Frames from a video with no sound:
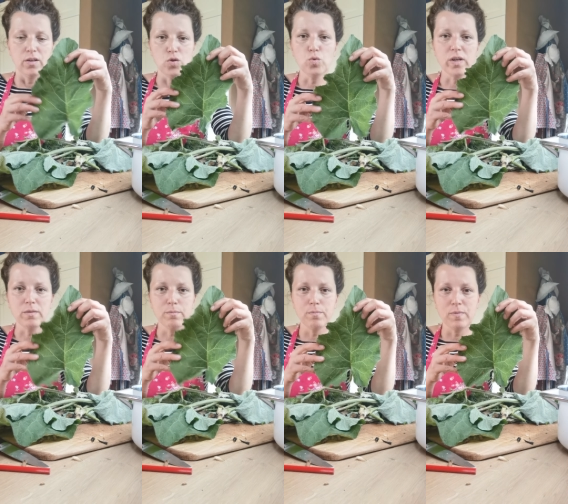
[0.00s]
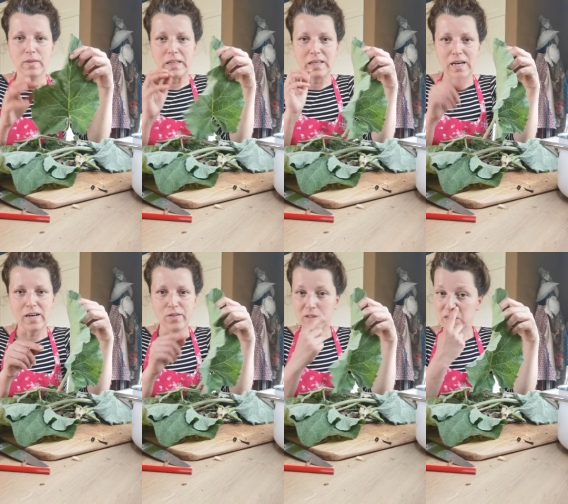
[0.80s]
You can
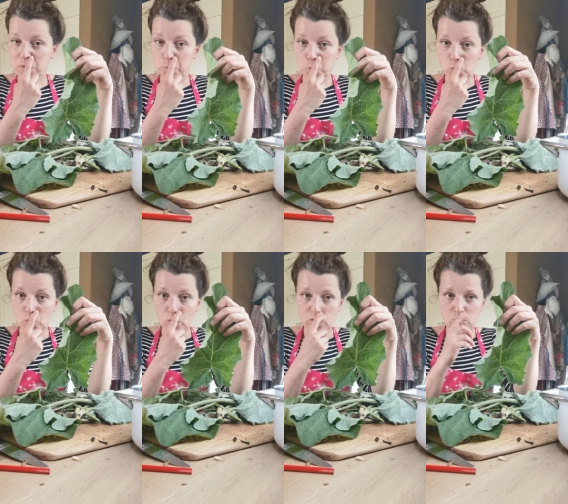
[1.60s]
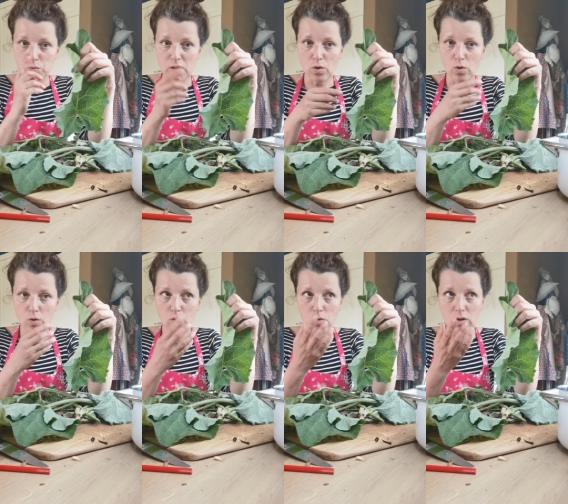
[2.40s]
gather this burdock through the
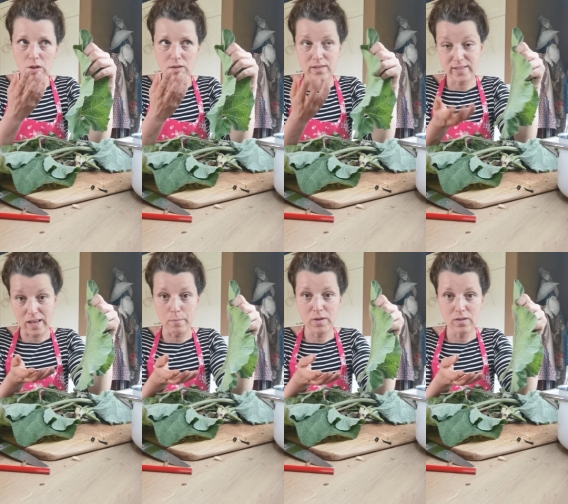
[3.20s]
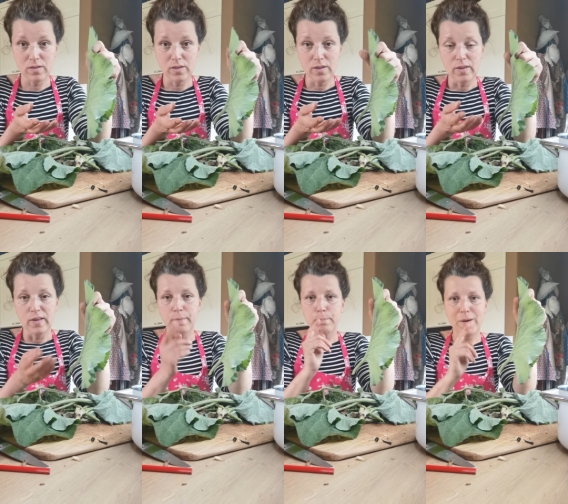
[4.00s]
whole summer,
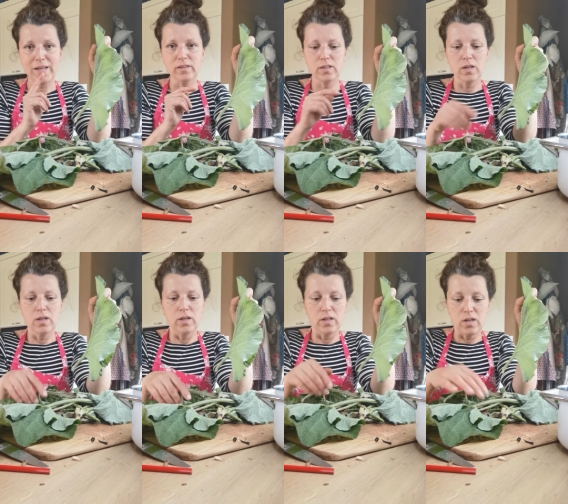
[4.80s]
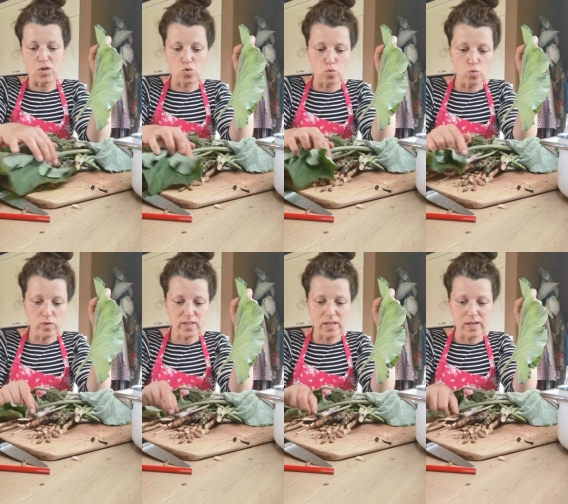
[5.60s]
but
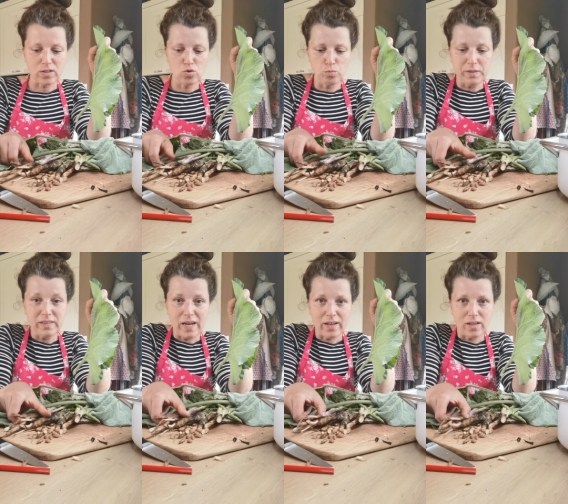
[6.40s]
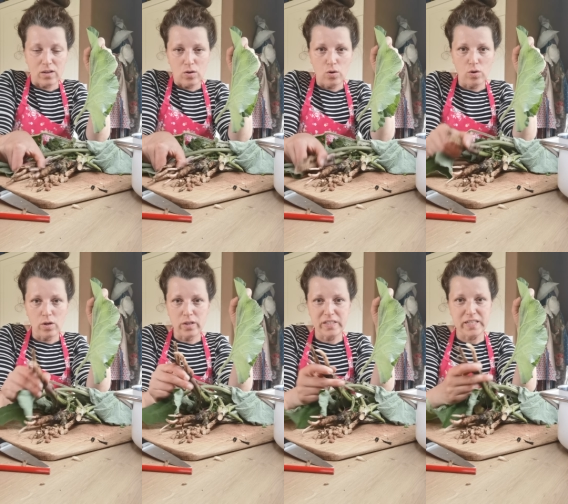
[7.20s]
roots are to be dug
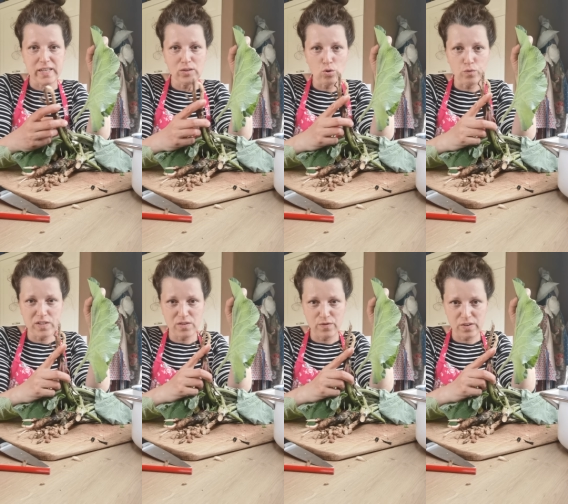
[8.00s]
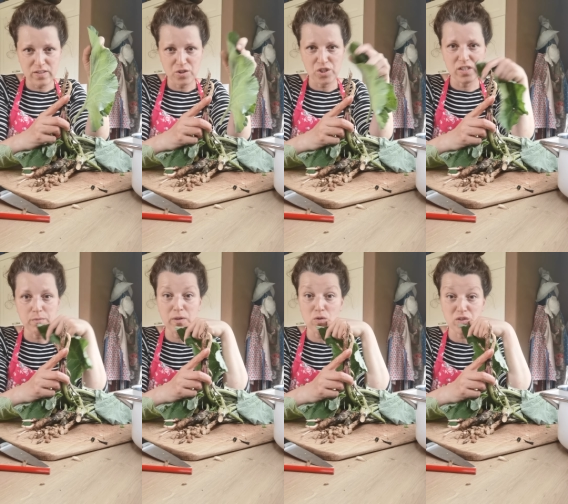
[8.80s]
at the end of its first
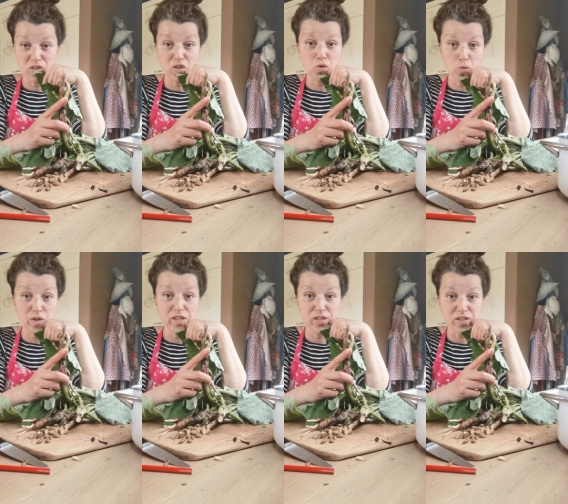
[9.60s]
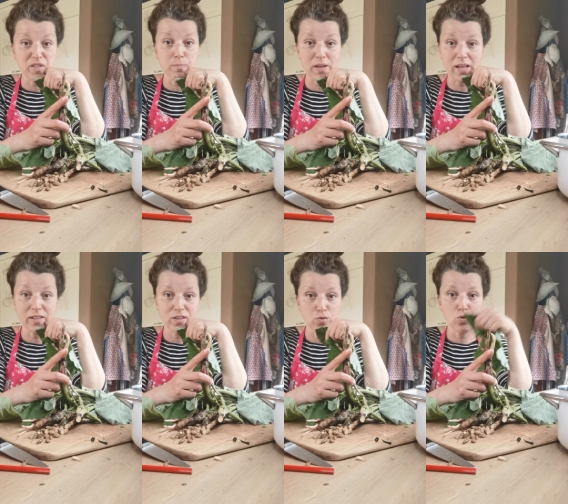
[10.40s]
year, because it's 2 years
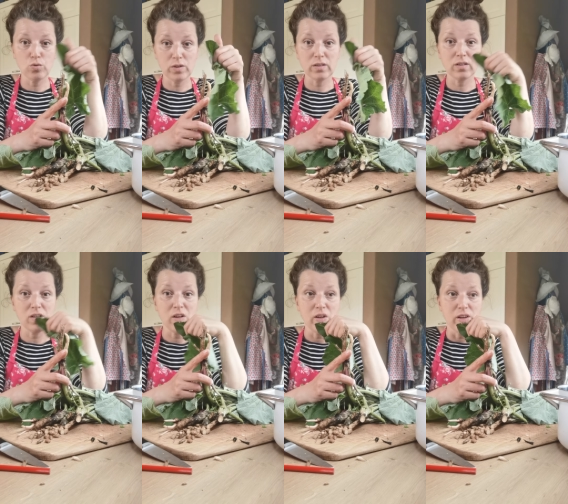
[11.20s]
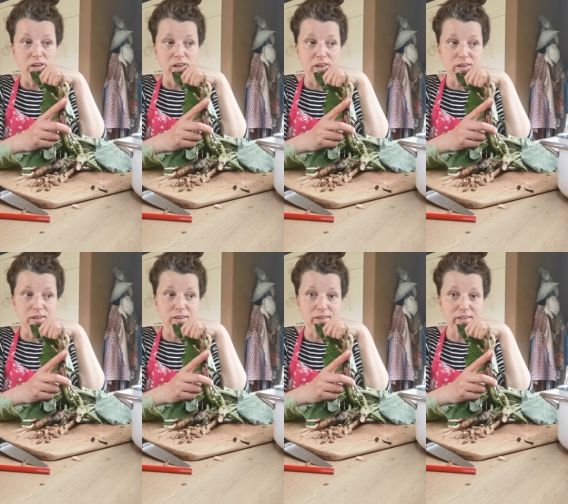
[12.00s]
plant. You know that
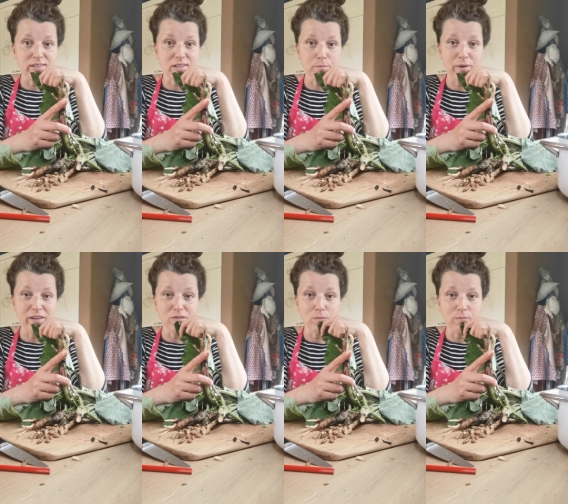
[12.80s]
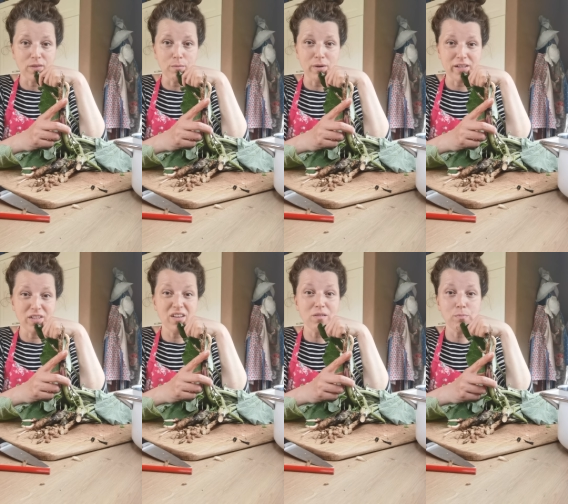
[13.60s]
it's a
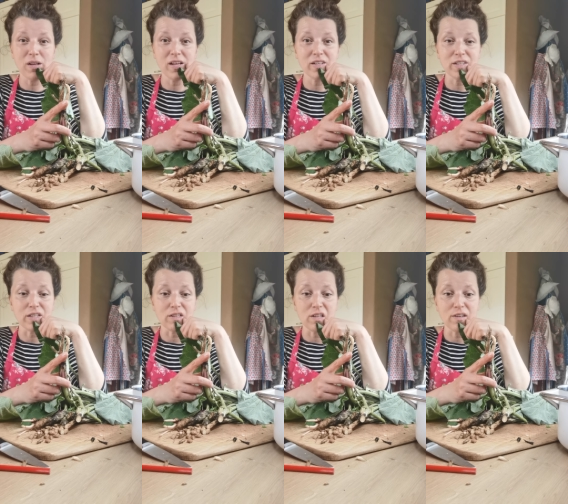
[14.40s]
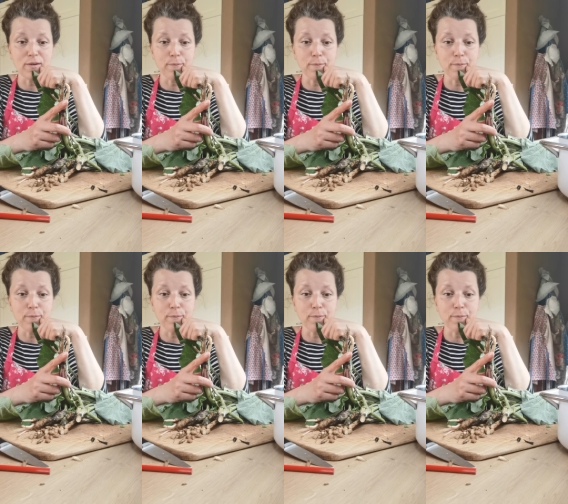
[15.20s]
biennial plant, and